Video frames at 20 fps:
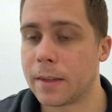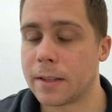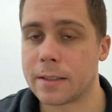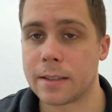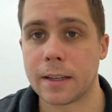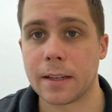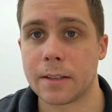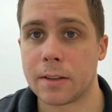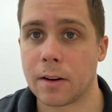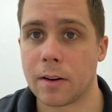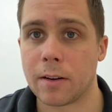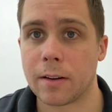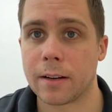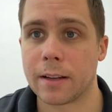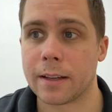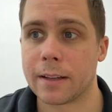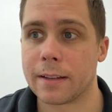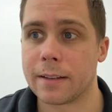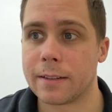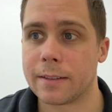It's getting
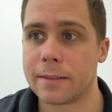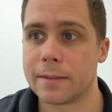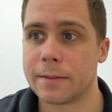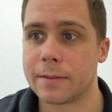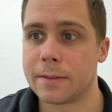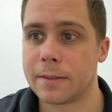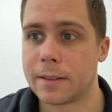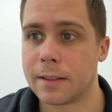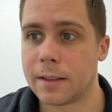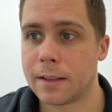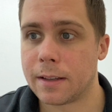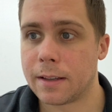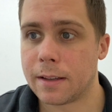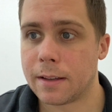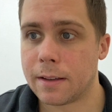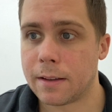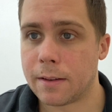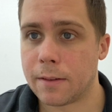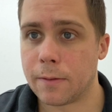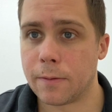dark at
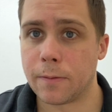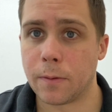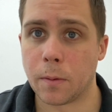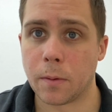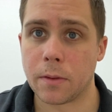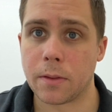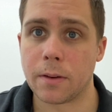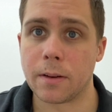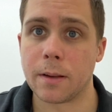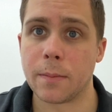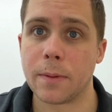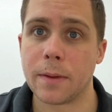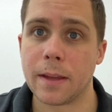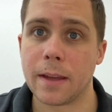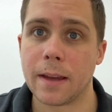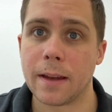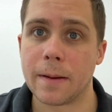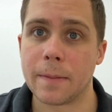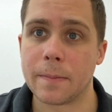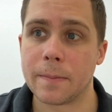4:30
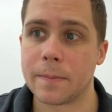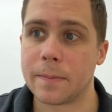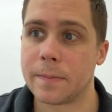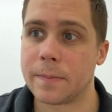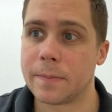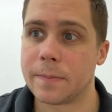p.m.